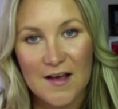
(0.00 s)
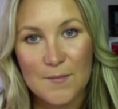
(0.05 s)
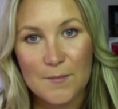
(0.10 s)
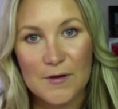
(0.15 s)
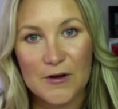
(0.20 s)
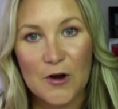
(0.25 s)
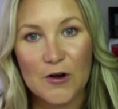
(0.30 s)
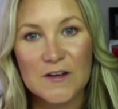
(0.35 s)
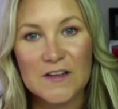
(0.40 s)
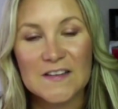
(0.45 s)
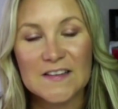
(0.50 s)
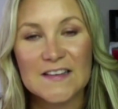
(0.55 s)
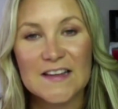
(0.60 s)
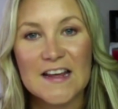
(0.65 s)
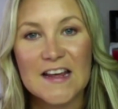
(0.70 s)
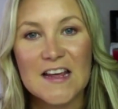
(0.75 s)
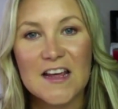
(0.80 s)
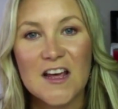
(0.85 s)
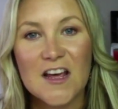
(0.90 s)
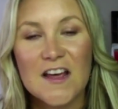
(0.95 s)
But
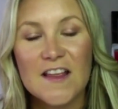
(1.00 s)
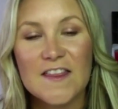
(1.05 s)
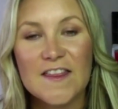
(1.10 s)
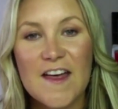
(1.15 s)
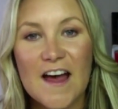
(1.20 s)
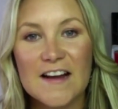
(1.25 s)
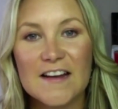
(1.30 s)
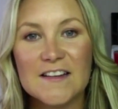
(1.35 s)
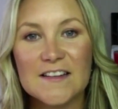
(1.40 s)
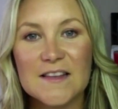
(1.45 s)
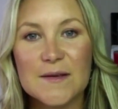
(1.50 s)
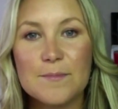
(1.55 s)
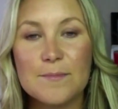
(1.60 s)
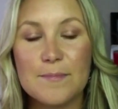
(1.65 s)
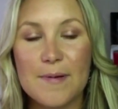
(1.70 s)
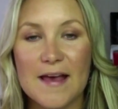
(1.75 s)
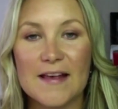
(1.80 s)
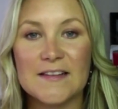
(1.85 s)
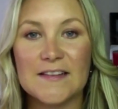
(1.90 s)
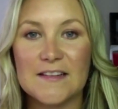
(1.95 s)
honestly, that is the
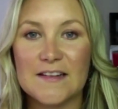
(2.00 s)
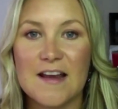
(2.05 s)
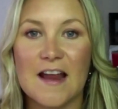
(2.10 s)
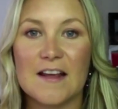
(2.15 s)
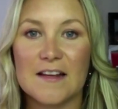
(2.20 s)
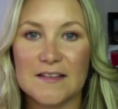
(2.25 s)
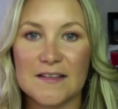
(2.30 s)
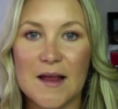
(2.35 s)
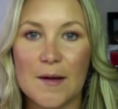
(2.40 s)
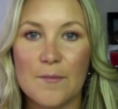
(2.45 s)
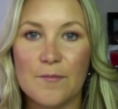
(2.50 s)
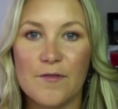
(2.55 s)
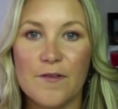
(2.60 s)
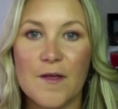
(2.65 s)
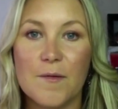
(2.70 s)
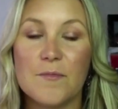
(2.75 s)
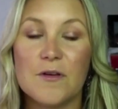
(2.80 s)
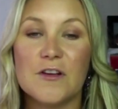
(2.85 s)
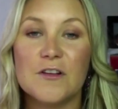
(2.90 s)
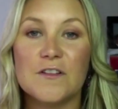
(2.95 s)
best next step for
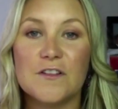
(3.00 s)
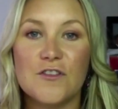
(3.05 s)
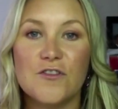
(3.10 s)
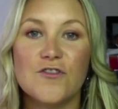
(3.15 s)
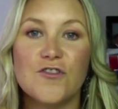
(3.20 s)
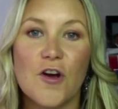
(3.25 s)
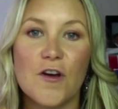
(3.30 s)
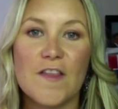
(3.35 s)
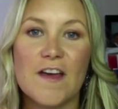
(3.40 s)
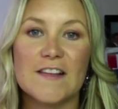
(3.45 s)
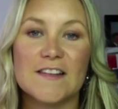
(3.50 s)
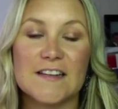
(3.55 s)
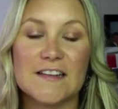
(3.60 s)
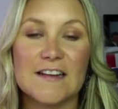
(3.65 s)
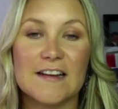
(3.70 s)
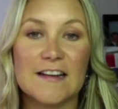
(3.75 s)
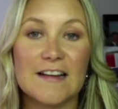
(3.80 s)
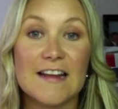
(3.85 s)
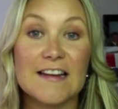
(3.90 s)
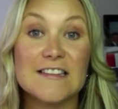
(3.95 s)
them because you know that's going
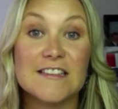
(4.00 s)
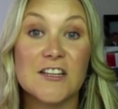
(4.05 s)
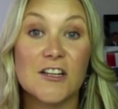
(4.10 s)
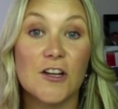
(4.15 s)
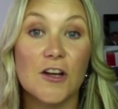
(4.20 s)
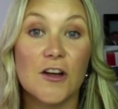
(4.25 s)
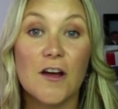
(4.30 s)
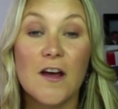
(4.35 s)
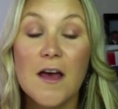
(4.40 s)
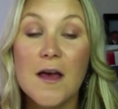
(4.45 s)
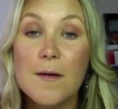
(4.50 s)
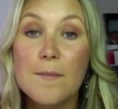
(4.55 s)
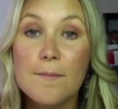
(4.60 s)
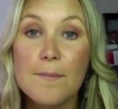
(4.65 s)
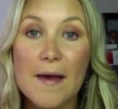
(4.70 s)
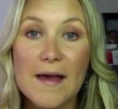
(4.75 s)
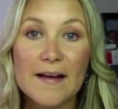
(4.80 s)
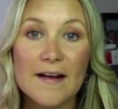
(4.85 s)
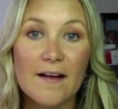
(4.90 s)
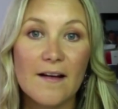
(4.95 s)
to lead to
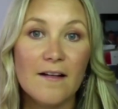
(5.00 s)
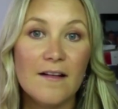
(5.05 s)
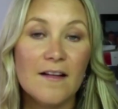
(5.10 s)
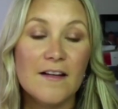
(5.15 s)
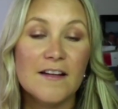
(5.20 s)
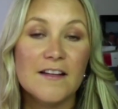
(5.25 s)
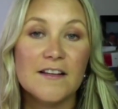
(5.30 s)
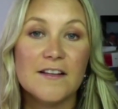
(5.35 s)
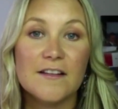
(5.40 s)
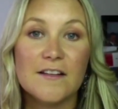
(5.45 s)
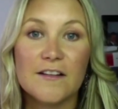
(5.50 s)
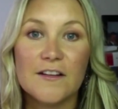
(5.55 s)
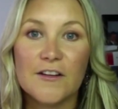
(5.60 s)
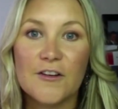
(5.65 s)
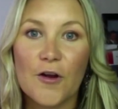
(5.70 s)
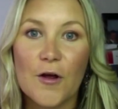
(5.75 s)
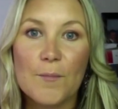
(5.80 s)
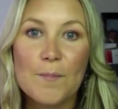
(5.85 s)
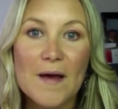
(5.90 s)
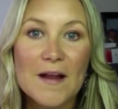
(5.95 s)
better, you
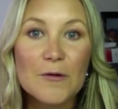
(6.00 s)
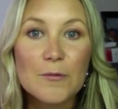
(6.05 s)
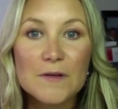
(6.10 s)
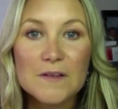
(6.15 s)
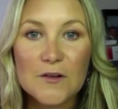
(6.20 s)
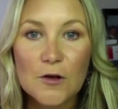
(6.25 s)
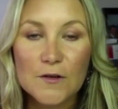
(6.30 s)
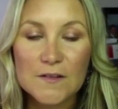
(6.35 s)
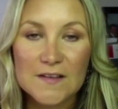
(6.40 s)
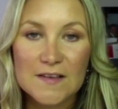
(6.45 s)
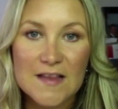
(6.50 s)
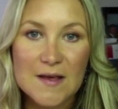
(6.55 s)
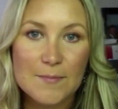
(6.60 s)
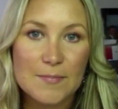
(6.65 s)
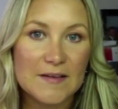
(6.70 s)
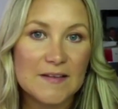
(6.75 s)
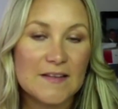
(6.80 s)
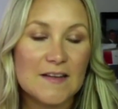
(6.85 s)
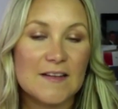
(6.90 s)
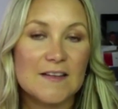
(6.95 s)
know, better results in their
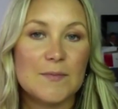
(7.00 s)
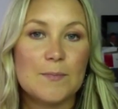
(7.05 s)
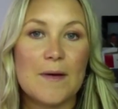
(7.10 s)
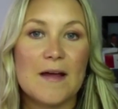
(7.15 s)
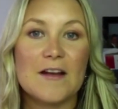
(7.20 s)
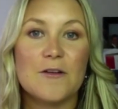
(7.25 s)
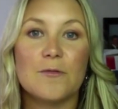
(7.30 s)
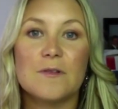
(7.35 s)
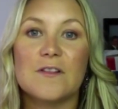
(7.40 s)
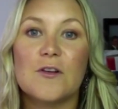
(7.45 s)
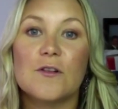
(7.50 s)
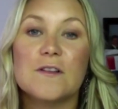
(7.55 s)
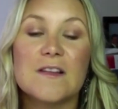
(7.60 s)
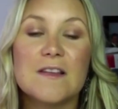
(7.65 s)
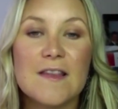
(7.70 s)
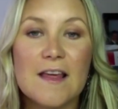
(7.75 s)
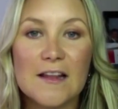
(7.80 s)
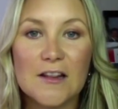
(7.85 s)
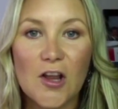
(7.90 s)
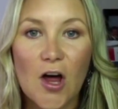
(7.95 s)
business, better results in
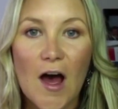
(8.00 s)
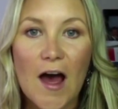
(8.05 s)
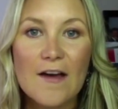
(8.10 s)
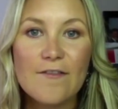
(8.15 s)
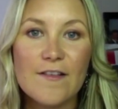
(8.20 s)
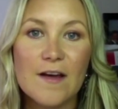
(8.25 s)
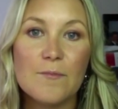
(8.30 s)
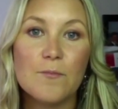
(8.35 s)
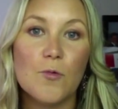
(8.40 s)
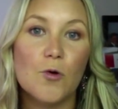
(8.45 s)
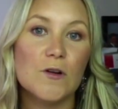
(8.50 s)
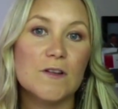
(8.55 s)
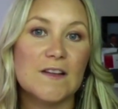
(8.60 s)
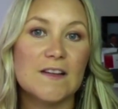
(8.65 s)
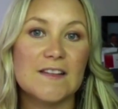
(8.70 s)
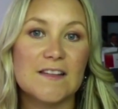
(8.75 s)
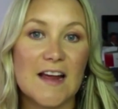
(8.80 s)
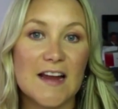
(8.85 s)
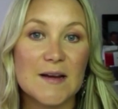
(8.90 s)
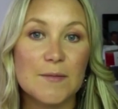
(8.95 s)
their life, and more
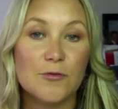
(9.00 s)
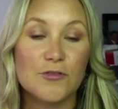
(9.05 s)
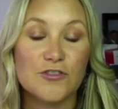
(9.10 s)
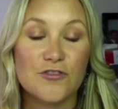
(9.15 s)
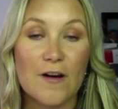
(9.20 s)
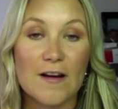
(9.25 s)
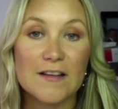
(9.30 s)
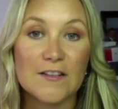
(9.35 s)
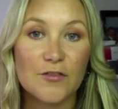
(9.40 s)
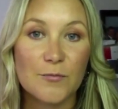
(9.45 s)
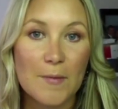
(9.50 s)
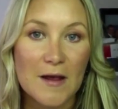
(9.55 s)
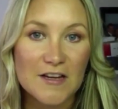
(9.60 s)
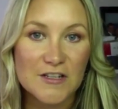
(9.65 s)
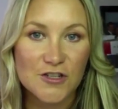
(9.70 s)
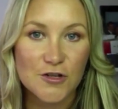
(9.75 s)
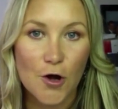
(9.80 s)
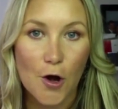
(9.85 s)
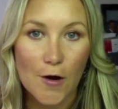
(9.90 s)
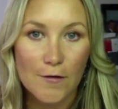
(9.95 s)
sustainable
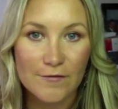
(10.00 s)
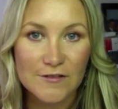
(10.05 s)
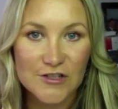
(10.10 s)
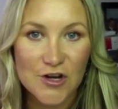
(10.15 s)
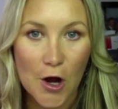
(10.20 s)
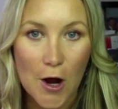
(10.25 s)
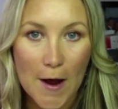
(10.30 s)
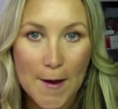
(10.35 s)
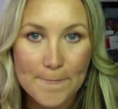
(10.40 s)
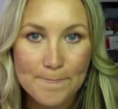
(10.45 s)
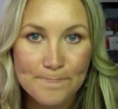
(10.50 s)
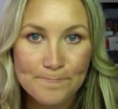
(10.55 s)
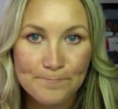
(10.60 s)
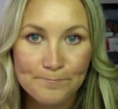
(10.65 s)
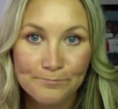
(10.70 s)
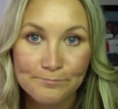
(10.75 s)
transformation over time.